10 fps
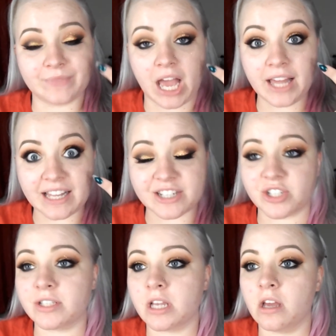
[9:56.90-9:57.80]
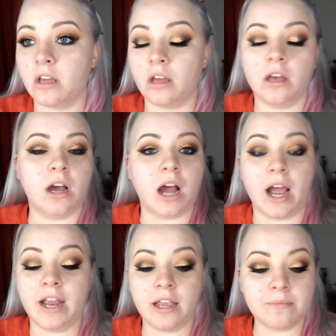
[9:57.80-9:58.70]
eyelashes,
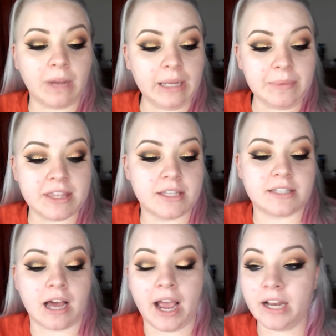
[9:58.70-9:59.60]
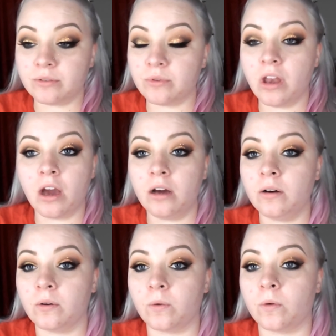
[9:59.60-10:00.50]
It might be these, I don't
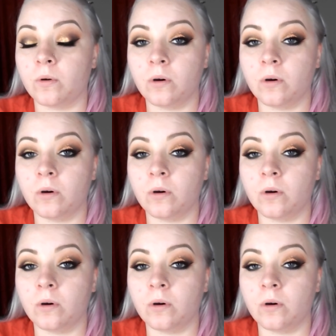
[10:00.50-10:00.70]
know.